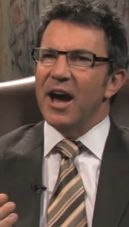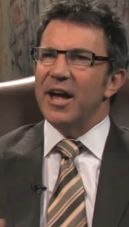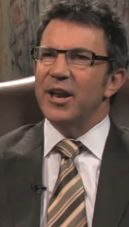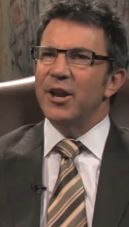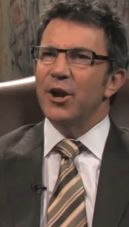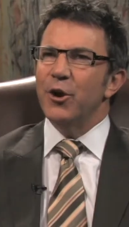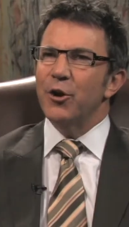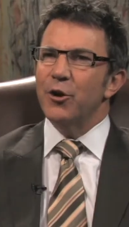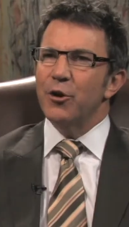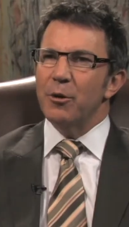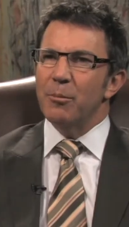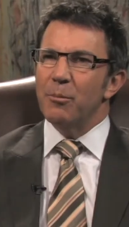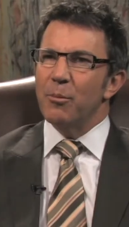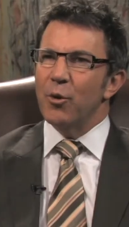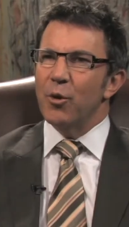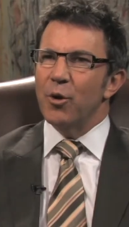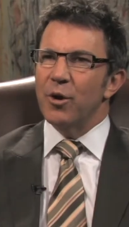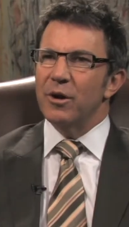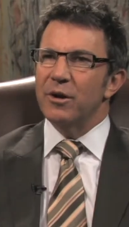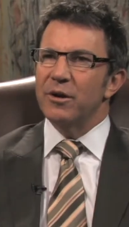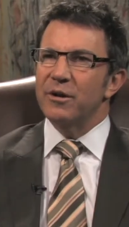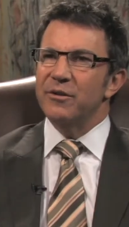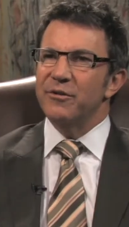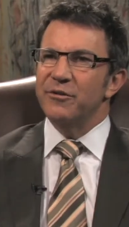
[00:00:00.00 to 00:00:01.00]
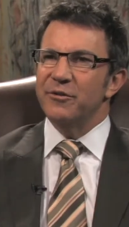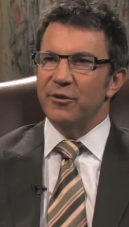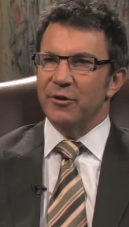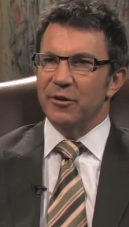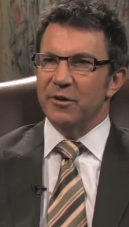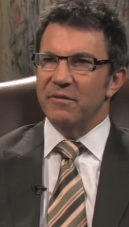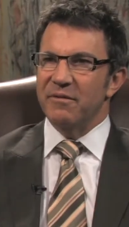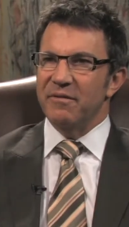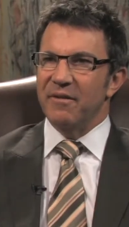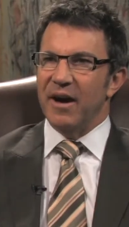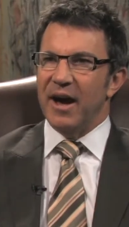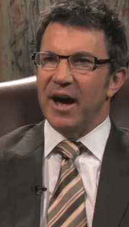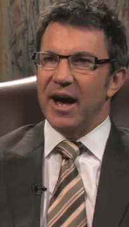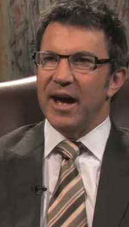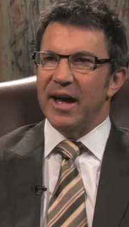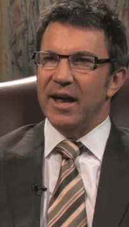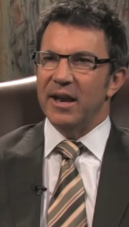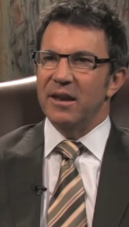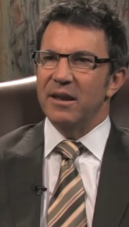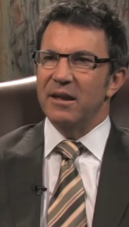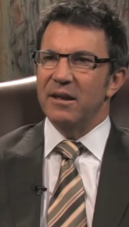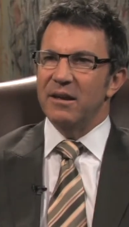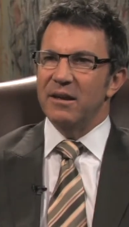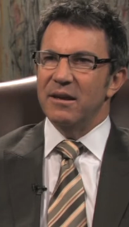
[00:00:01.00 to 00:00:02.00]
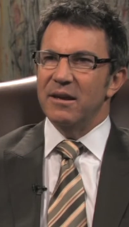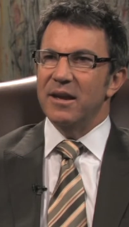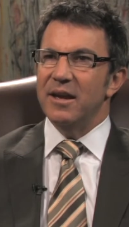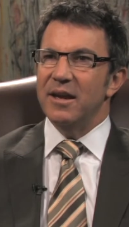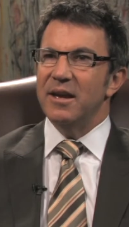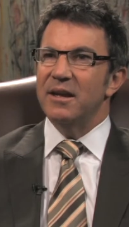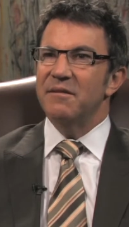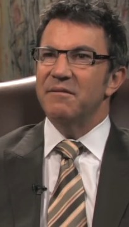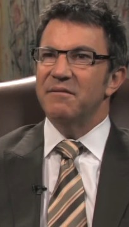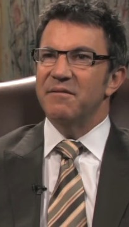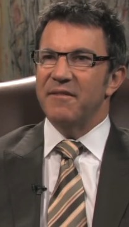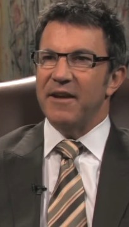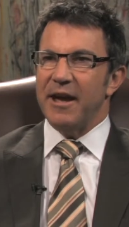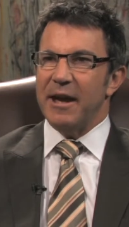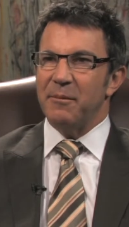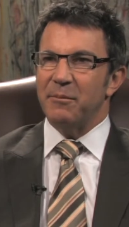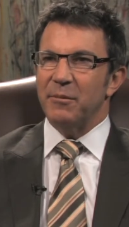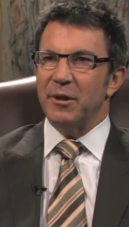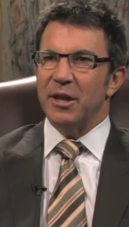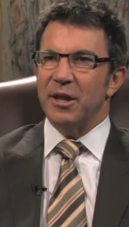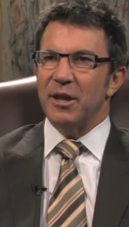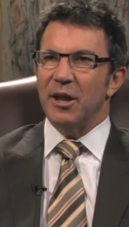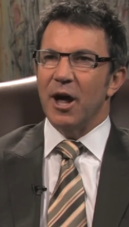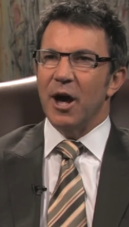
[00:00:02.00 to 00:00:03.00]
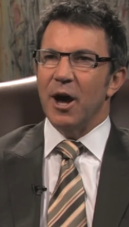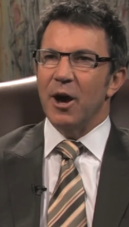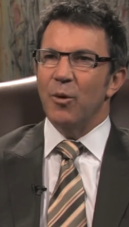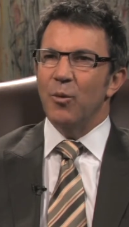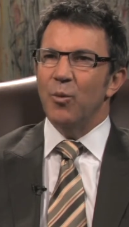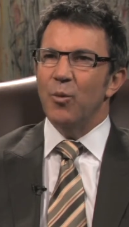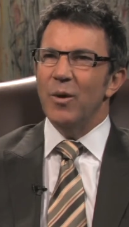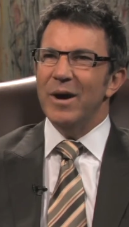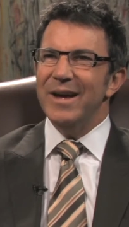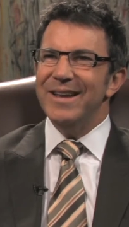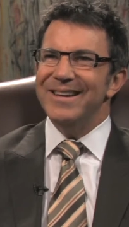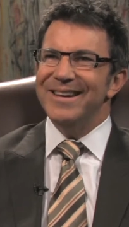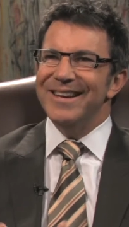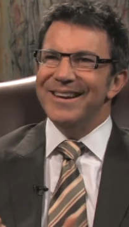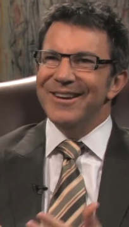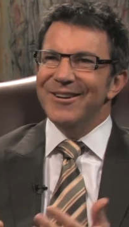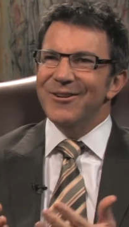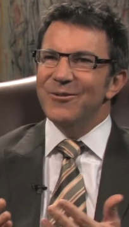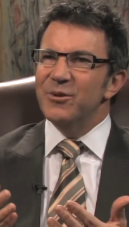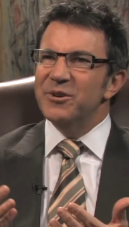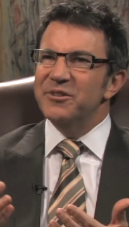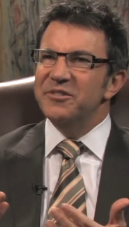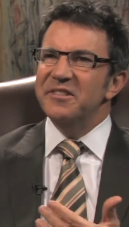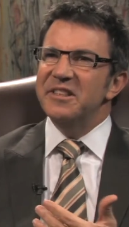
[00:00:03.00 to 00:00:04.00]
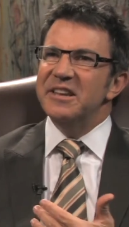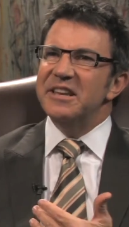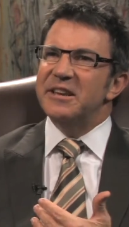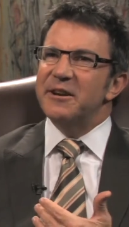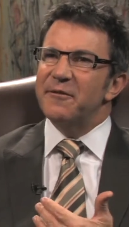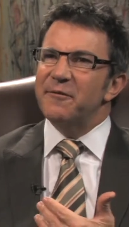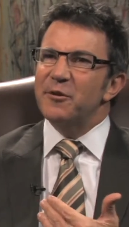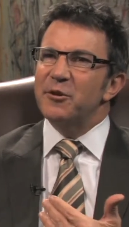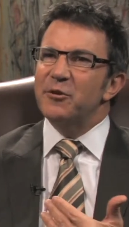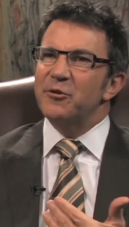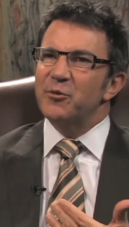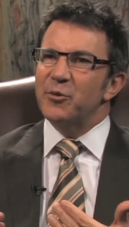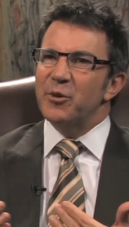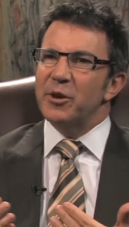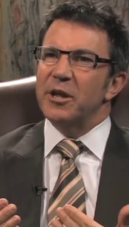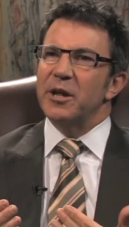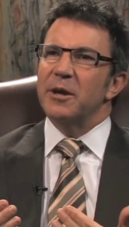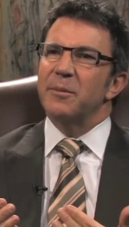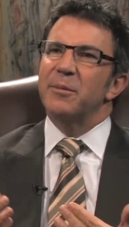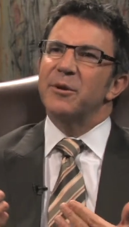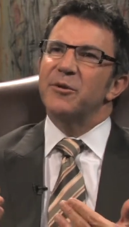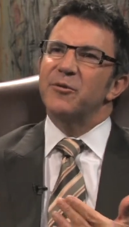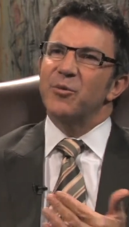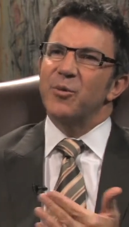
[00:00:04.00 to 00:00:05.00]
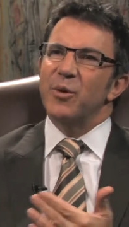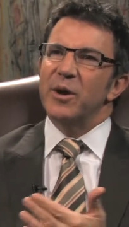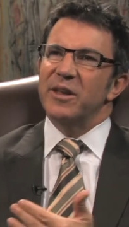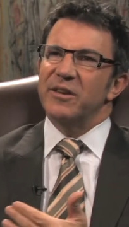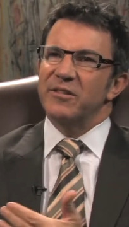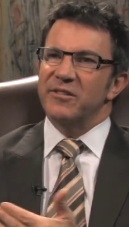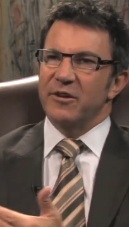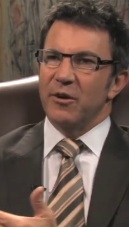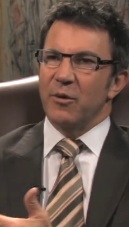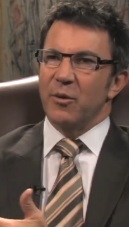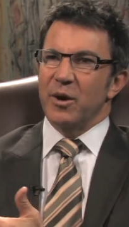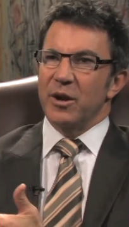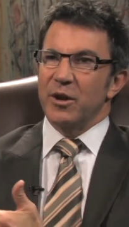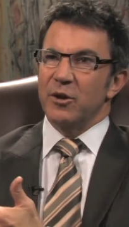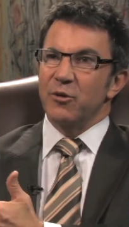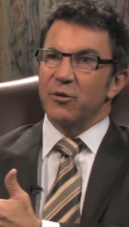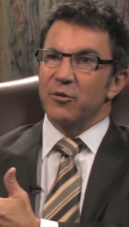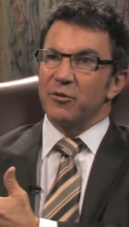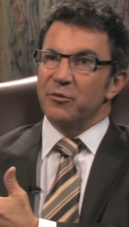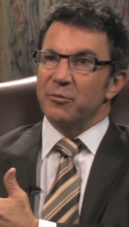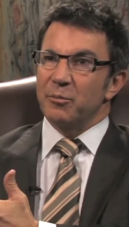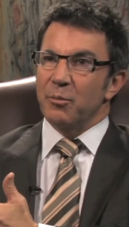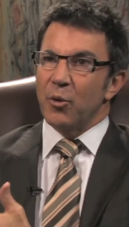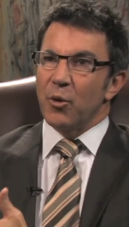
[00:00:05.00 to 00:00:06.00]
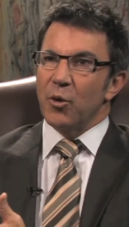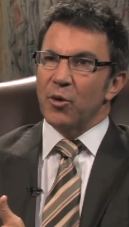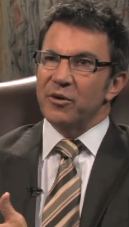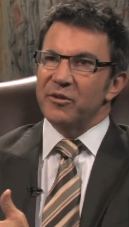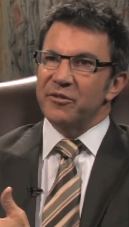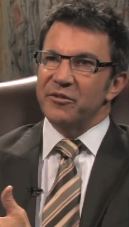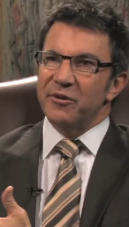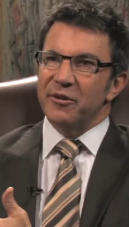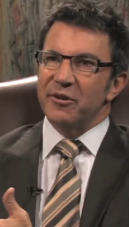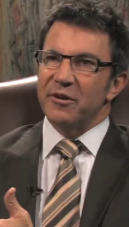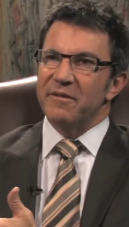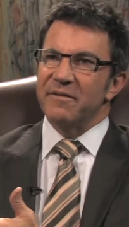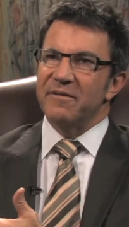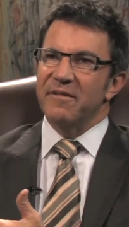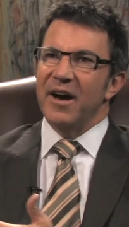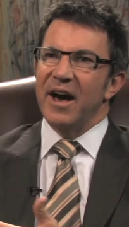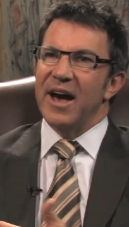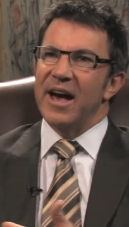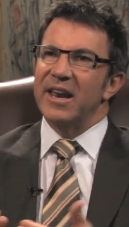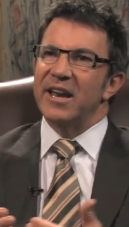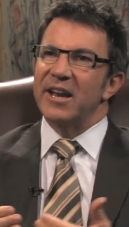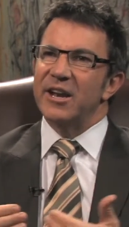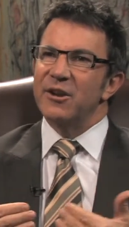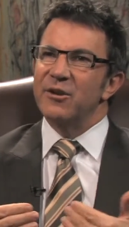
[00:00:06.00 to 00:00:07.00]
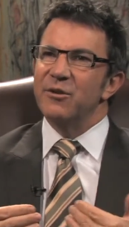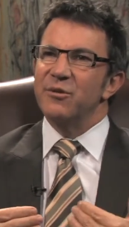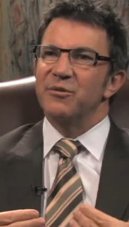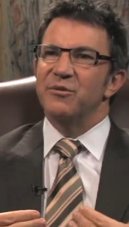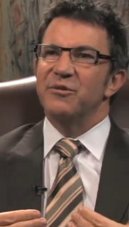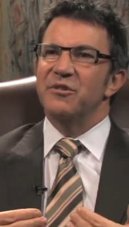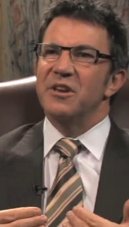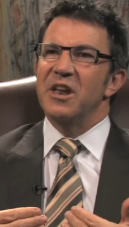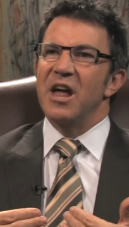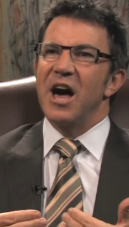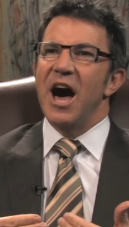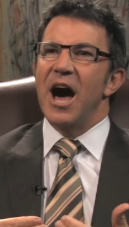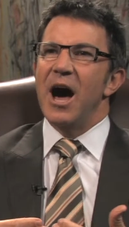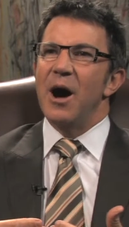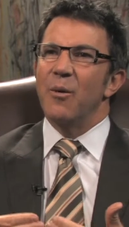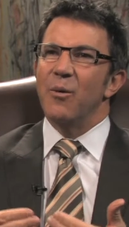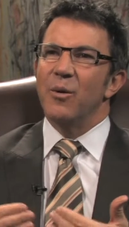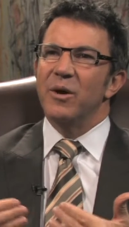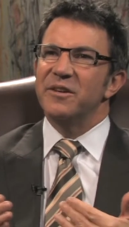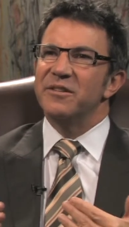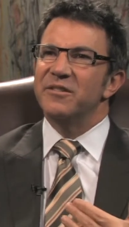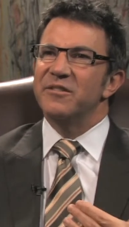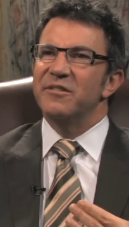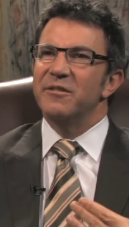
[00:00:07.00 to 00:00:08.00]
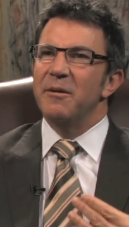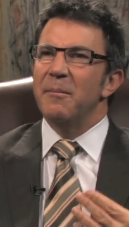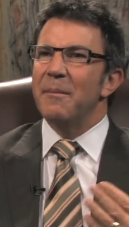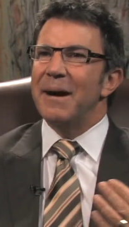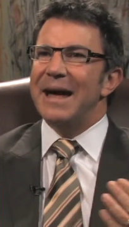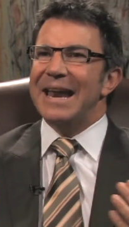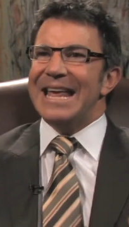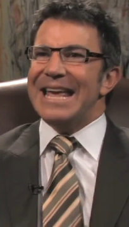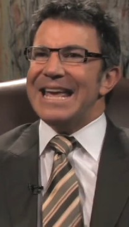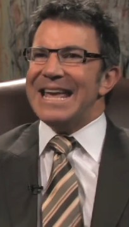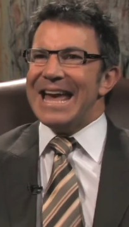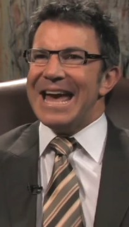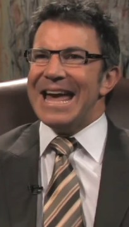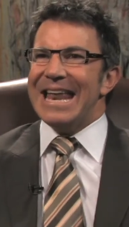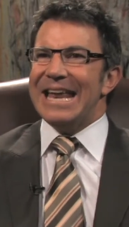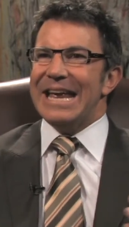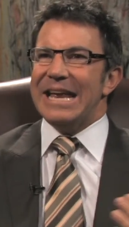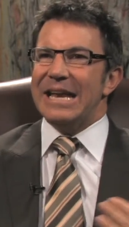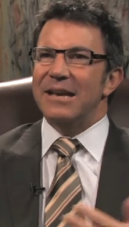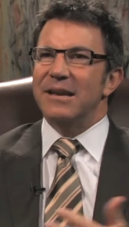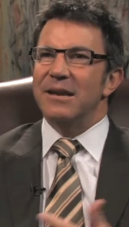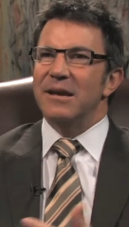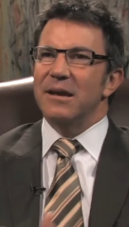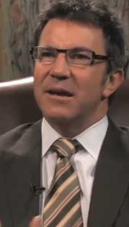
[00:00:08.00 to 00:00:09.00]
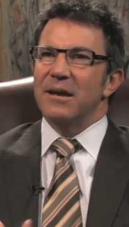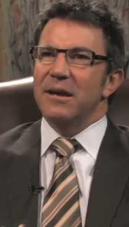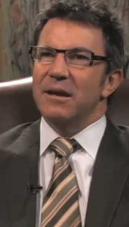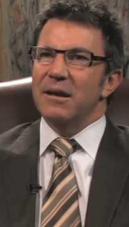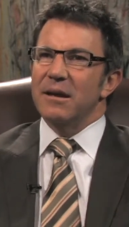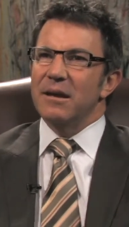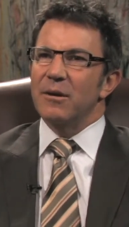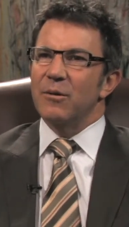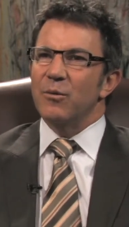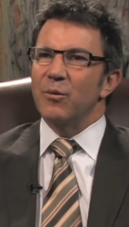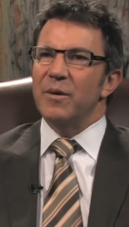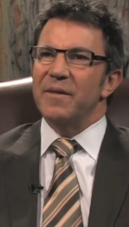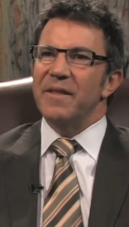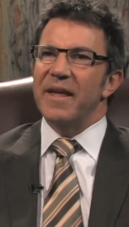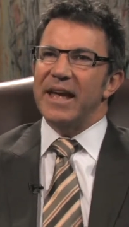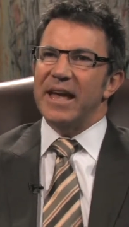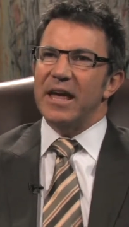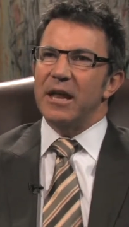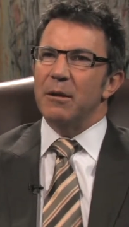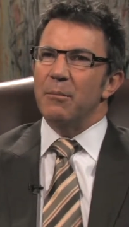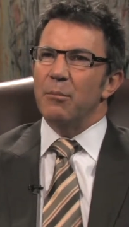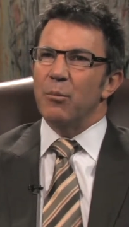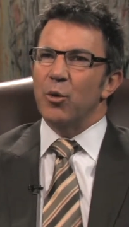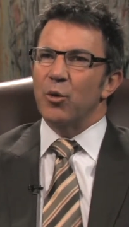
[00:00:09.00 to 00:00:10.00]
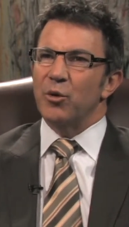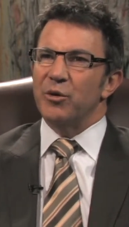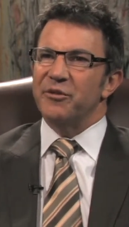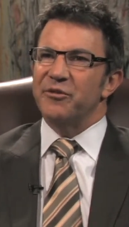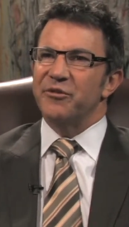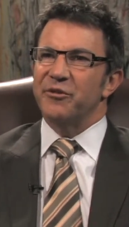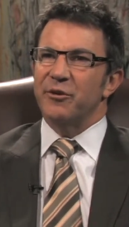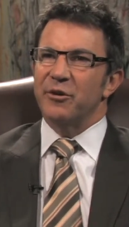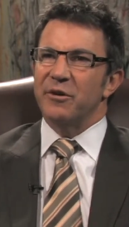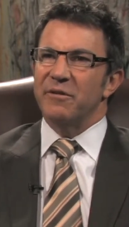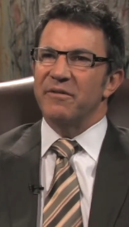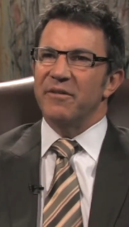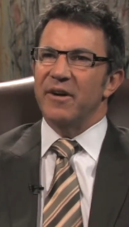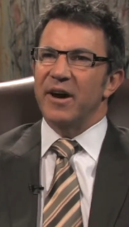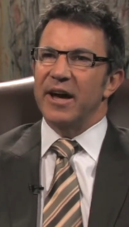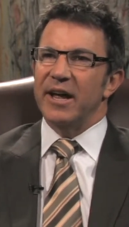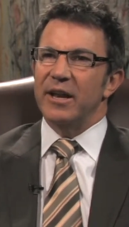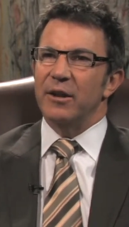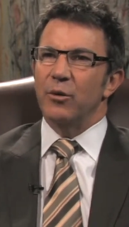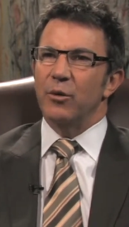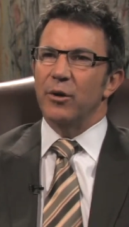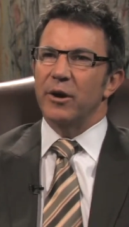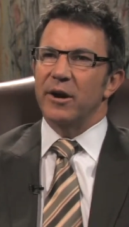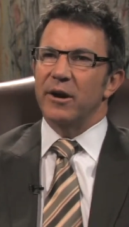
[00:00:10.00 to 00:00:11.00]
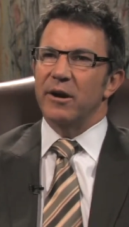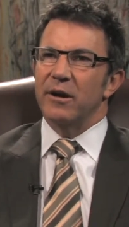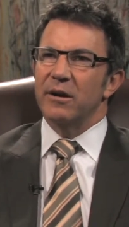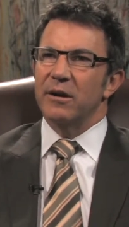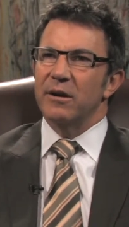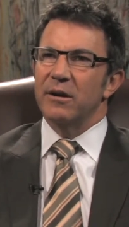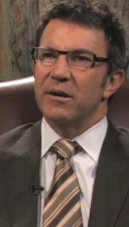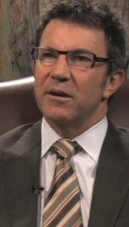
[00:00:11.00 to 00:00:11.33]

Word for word: I know you're board certified in family law. What what's the difference really between someone who's board certified and who's not? What's somebody getting when they get a board certified lawyer?